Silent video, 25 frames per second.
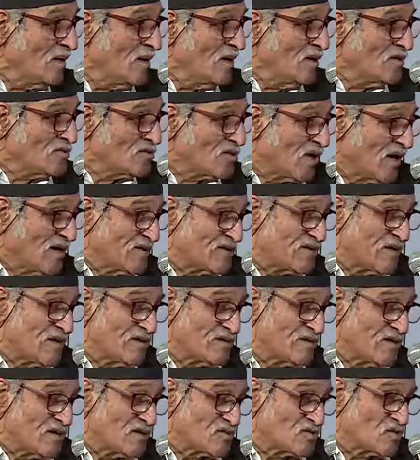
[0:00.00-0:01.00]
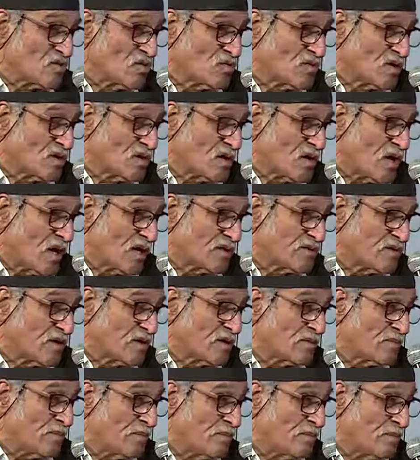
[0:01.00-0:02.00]
So I think there's no
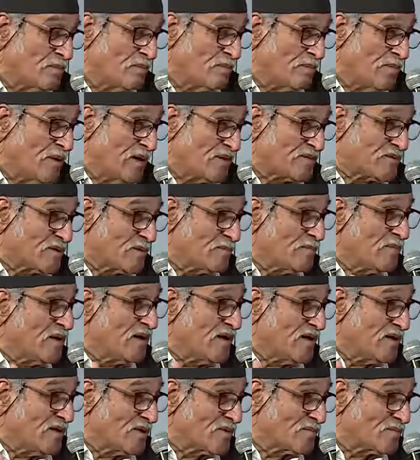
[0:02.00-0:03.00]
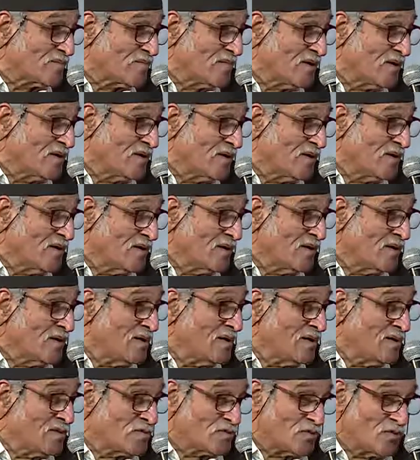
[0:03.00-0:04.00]
other better medium
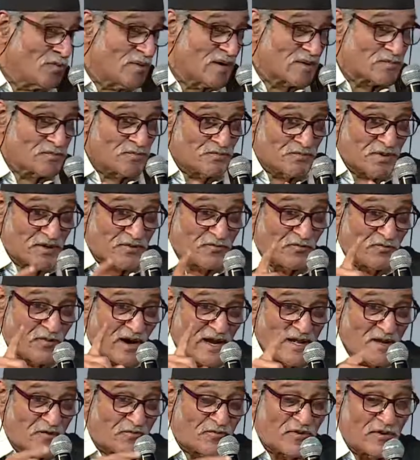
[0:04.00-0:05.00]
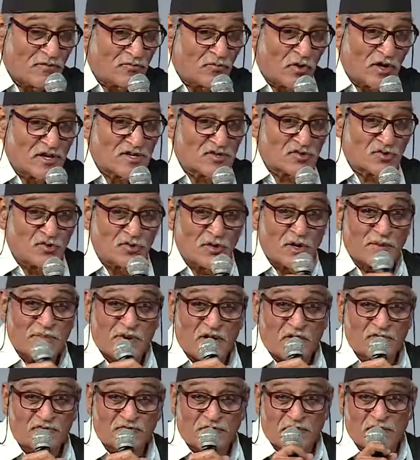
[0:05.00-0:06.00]
to make, but while film, what is good
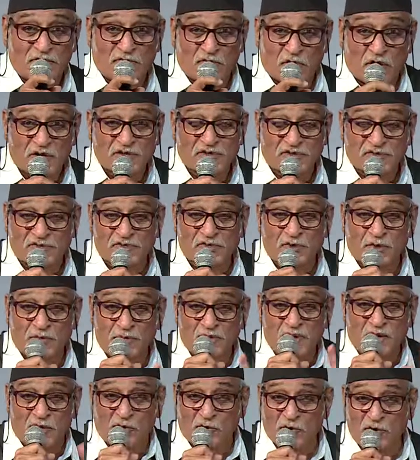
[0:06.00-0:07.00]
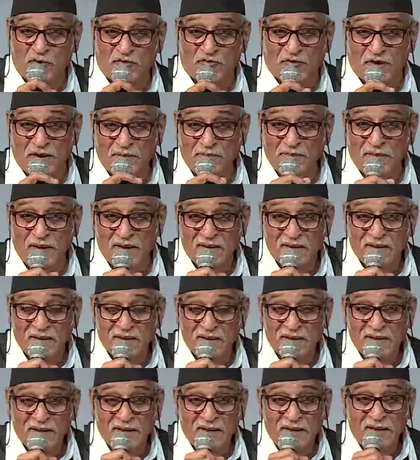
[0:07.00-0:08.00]
about film, what should be a good film,
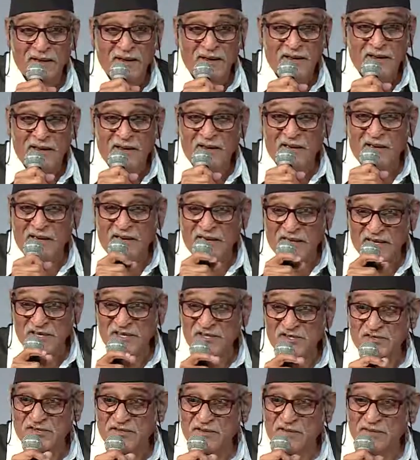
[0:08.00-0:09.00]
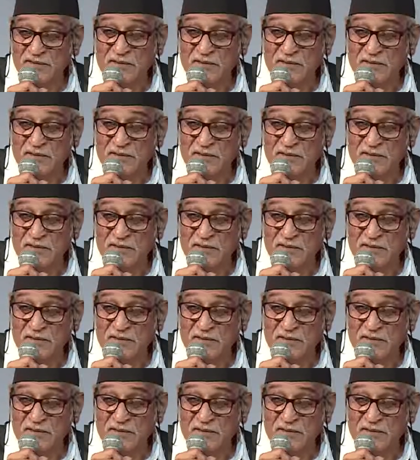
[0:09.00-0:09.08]
is